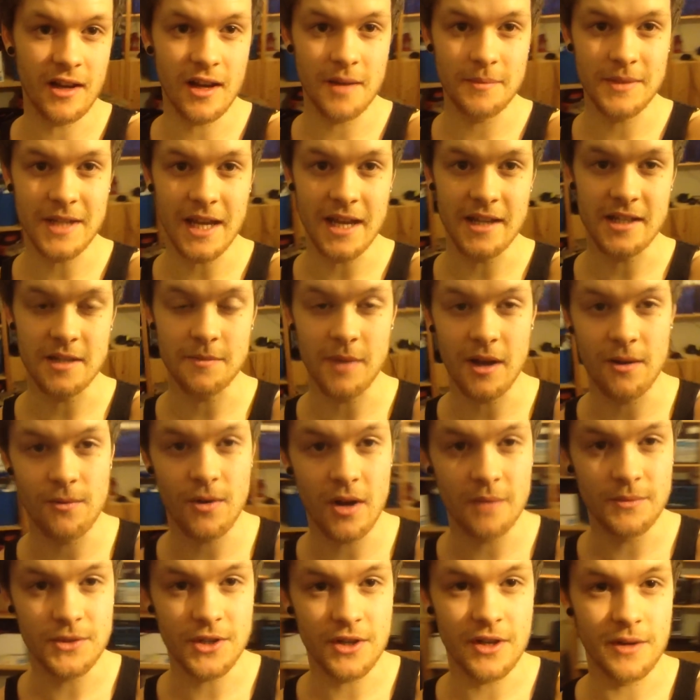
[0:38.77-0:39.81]
updates about
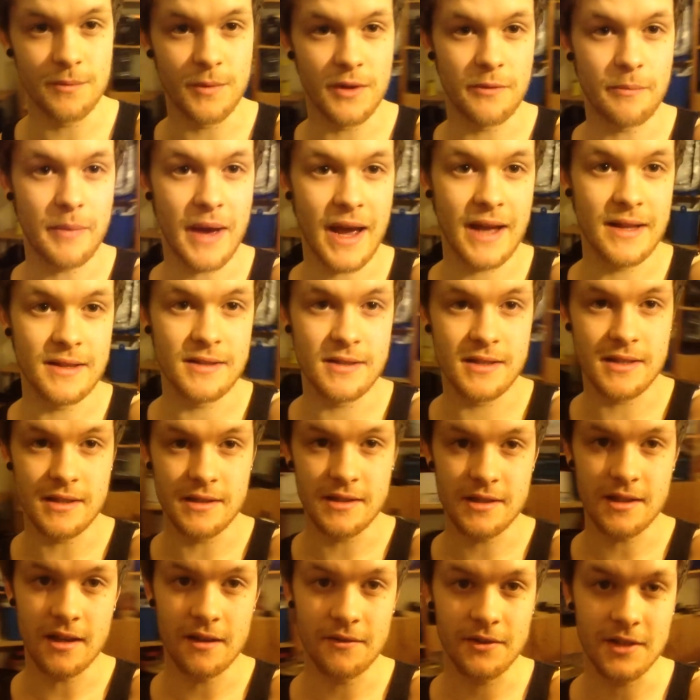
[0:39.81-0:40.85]
what I'm doing with bands
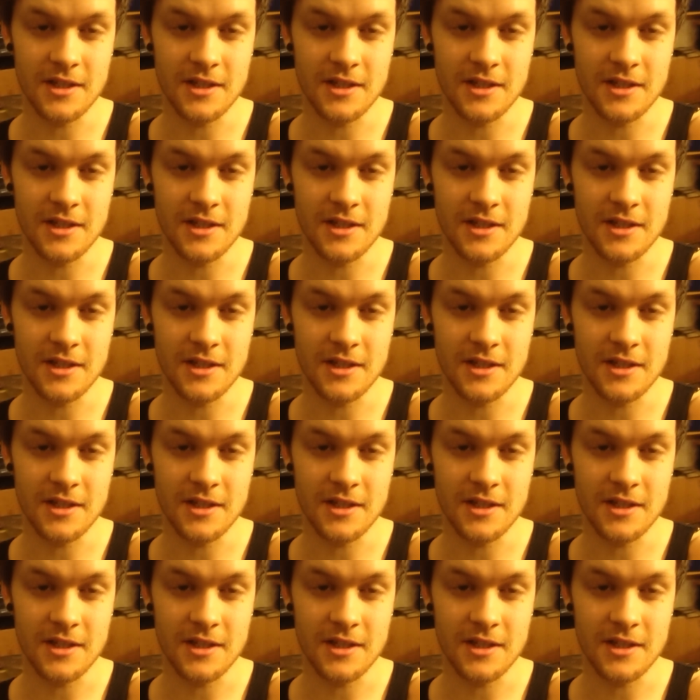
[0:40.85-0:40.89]
and stuff,